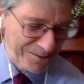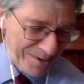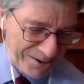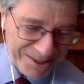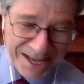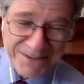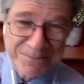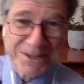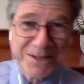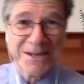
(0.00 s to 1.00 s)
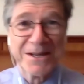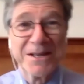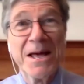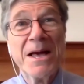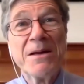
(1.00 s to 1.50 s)
about that.
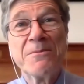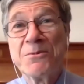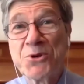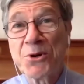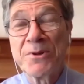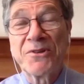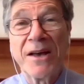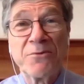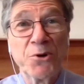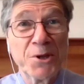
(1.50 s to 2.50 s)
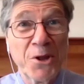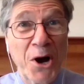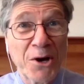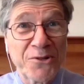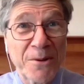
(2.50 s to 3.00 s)
But Germans have good
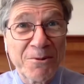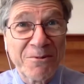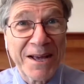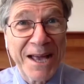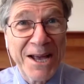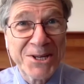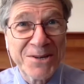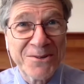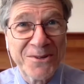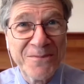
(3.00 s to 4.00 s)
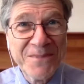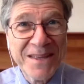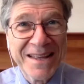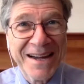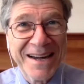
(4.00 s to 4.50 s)
long summer vacations.
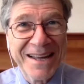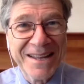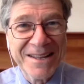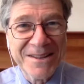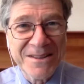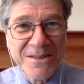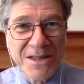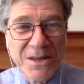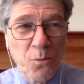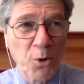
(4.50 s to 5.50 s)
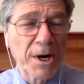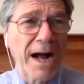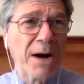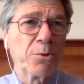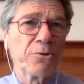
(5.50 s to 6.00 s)
The work
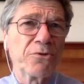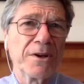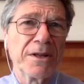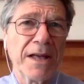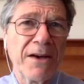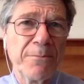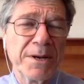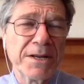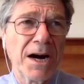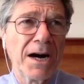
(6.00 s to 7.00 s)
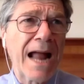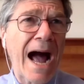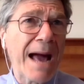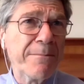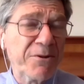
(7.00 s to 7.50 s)
hours have been cut.
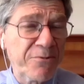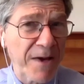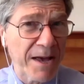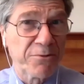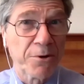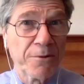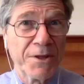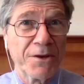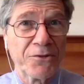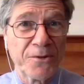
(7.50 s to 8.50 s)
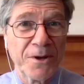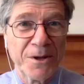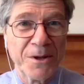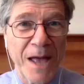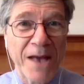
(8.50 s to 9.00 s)
I'm in favor of this
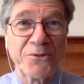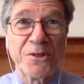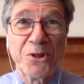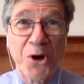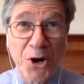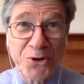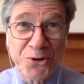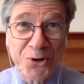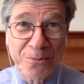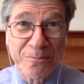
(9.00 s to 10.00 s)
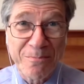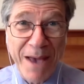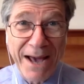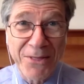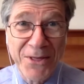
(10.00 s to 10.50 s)
as the long-term
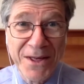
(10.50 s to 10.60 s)
path